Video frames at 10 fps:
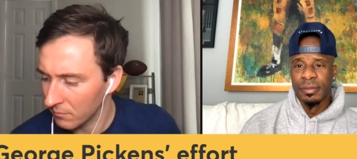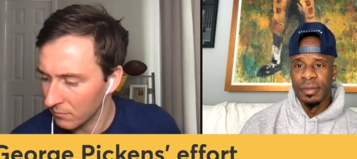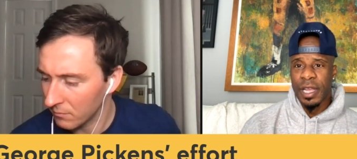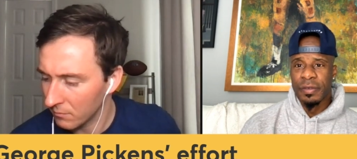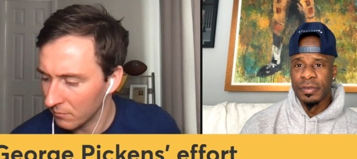
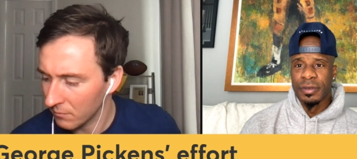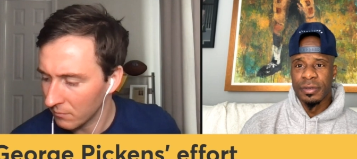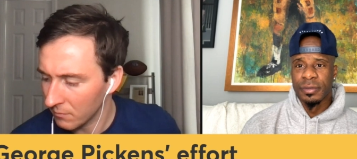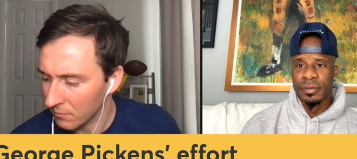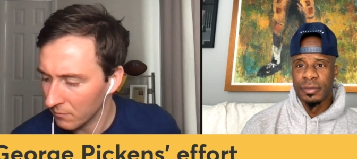Speaker 1: ever.
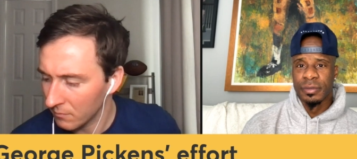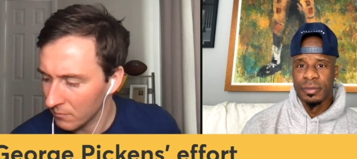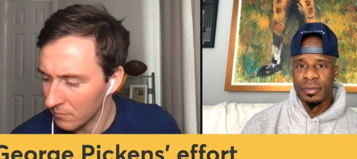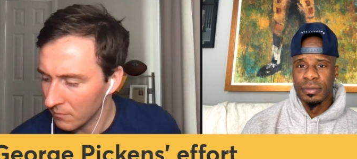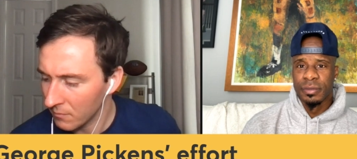
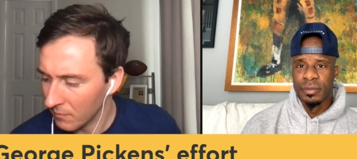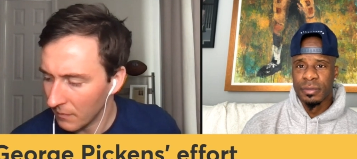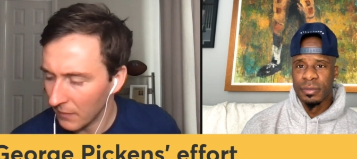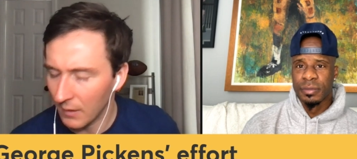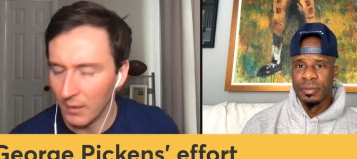
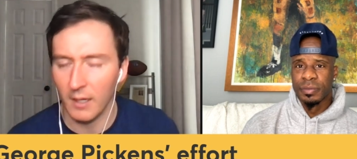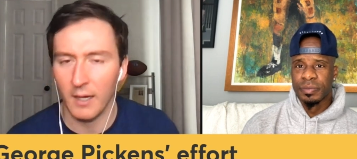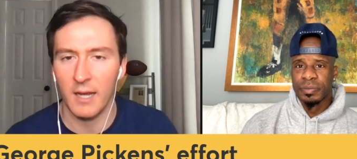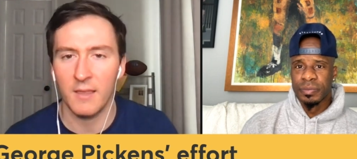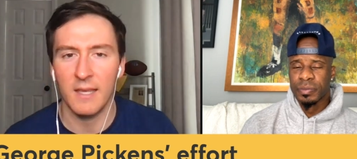
Speaker 2: Yeah,
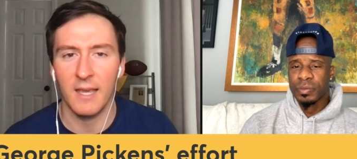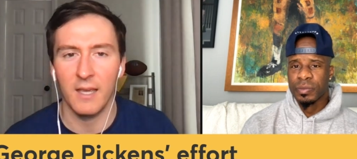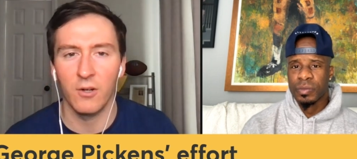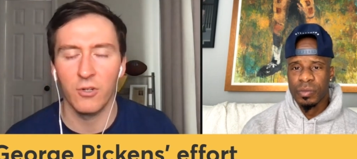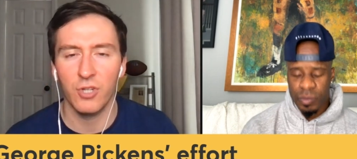like the
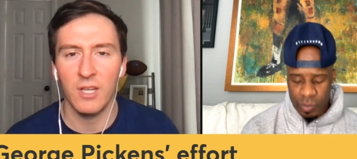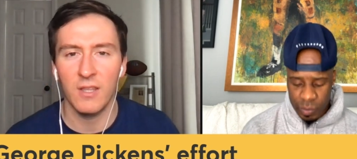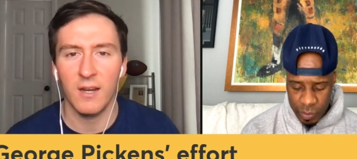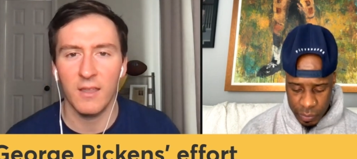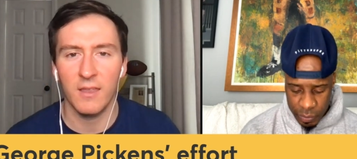energy
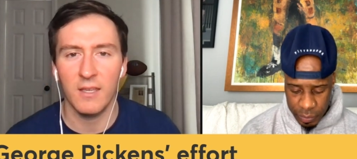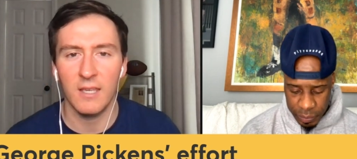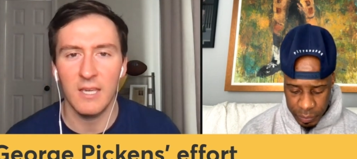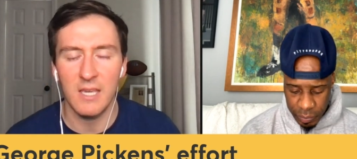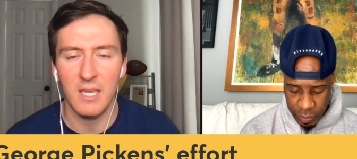that I think
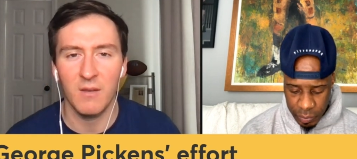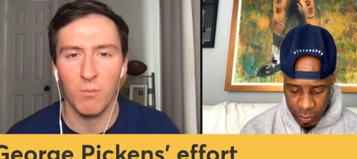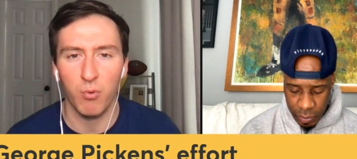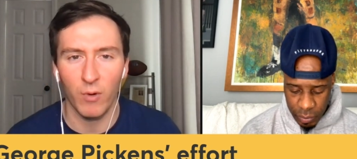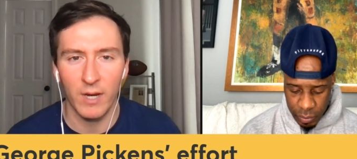he can
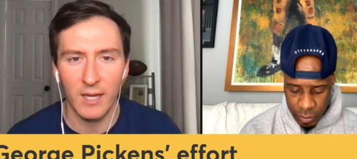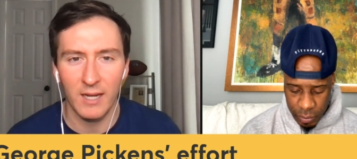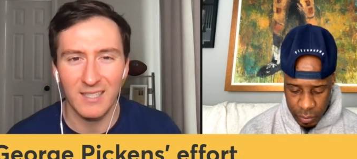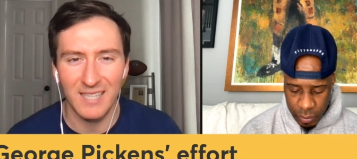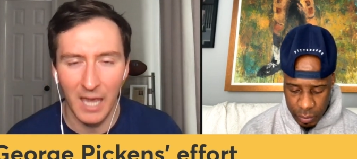bring and
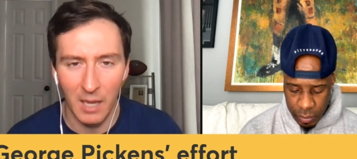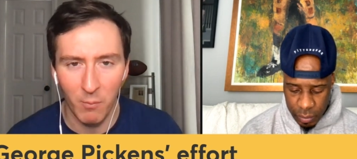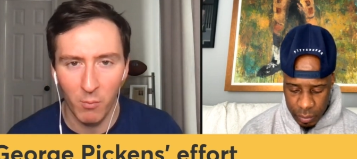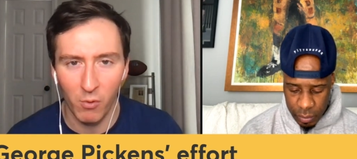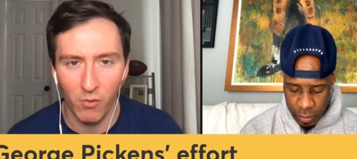is
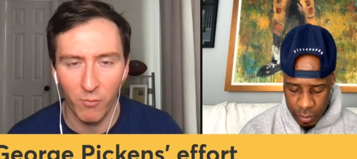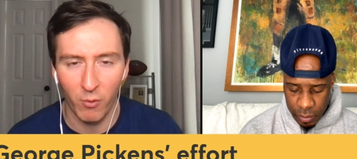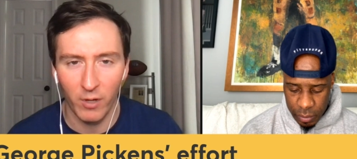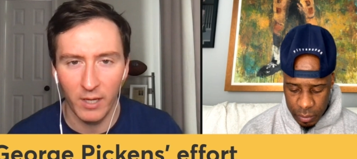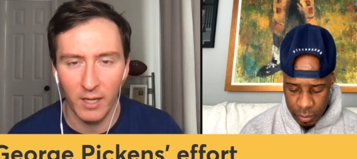capable of
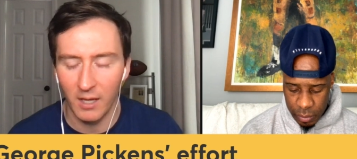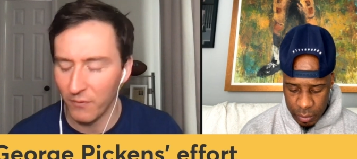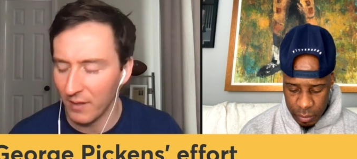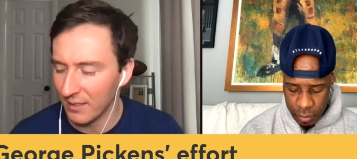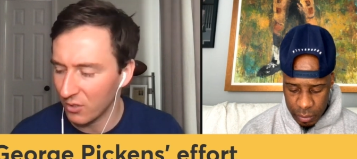bringing, if
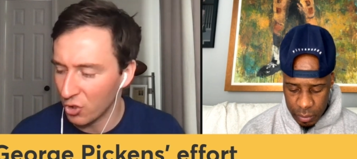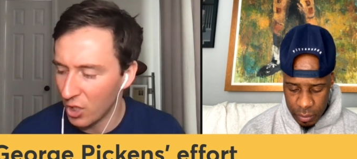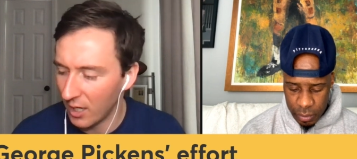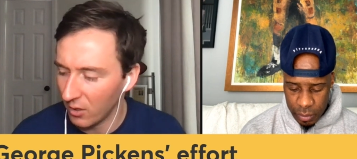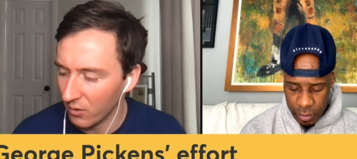that's
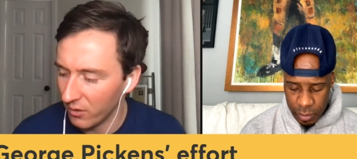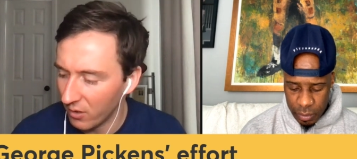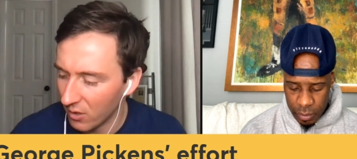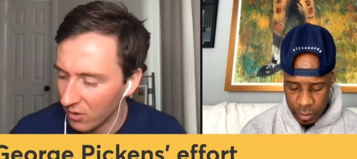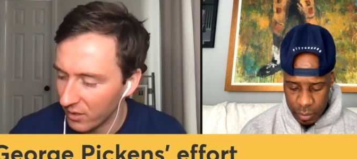channeled and
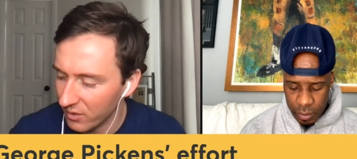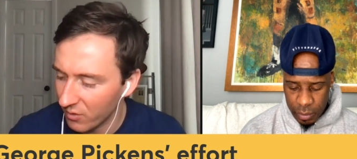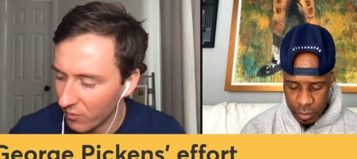harnessed the